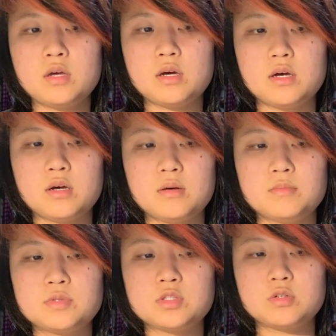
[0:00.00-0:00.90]

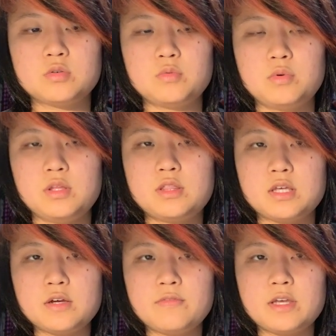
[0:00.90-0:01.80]
So when you think
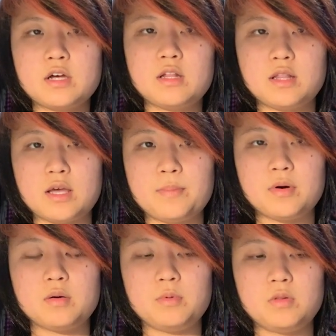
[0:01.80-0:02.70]
of a light
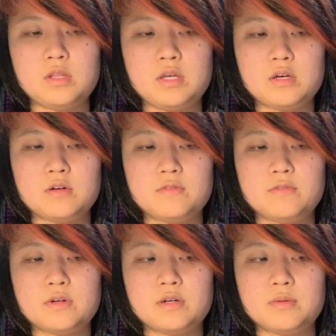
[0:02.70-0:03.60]
bulb, you think of
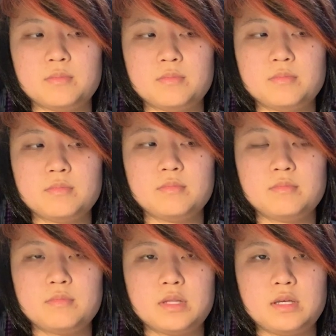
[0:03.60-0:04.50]

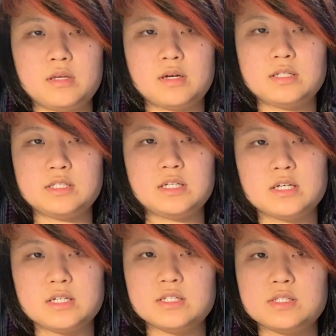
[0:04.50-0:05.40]

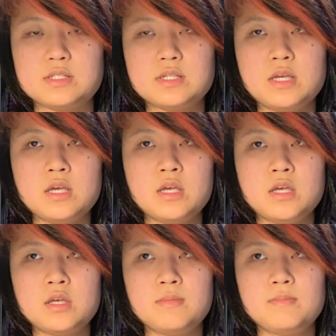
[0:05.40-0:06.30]
ideas,
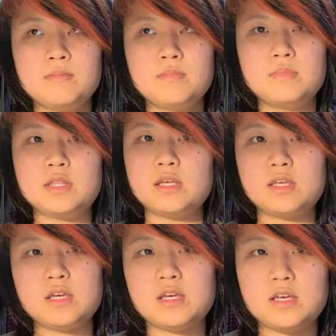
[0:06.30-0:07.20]

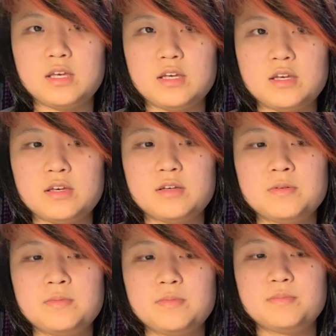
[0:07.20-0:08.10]
thinking,
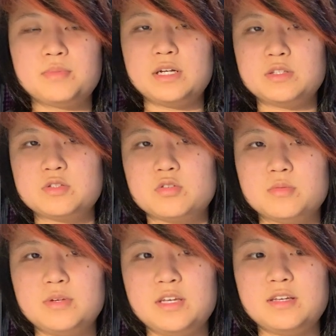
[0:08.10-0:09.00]

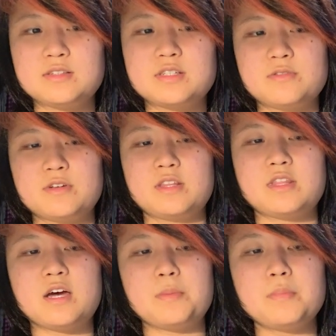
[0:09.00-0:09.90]
brainstorming, stuff like
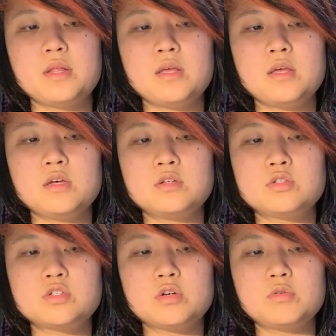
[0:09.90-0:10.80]
that.
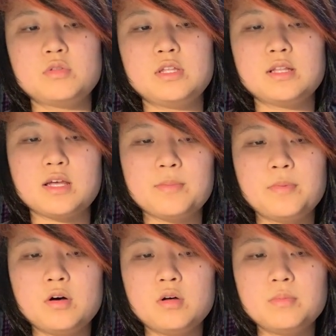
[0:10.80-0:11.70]
So the light
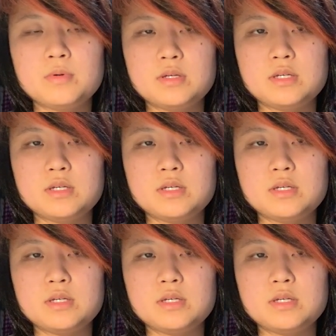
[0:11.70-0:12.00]
bulb